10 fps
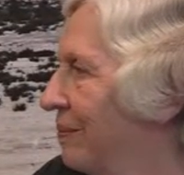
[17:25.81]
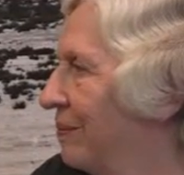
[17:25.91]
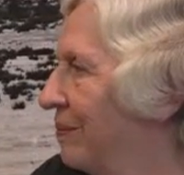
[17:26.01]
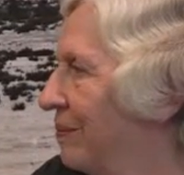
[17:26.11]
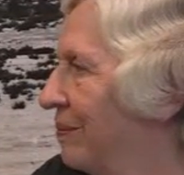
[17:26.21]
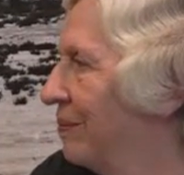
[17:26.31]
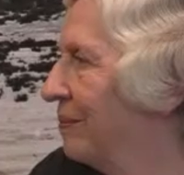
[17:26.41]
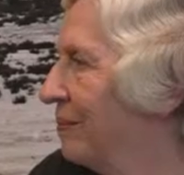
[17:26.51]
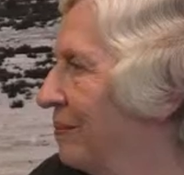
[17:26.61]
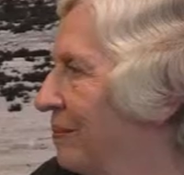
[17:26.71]

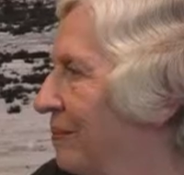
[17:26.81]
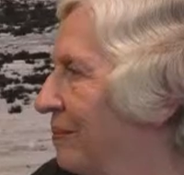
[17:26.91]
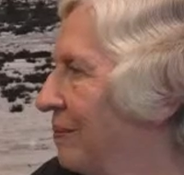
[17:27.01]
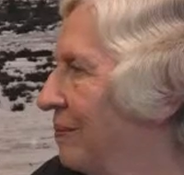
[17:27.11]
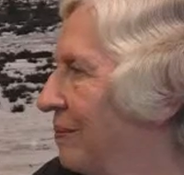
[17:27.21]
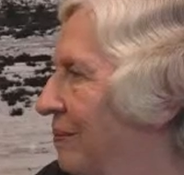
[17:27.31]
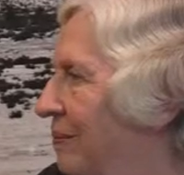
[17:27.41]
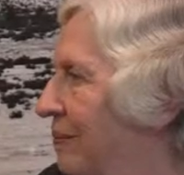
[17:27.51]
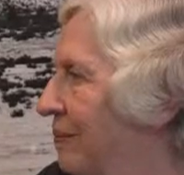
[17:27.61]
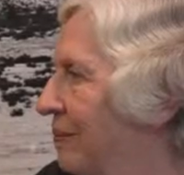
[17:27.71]

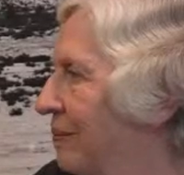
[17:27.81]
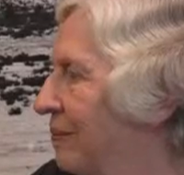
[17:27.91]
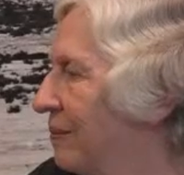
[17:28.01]
No words are spoken by the person on screen.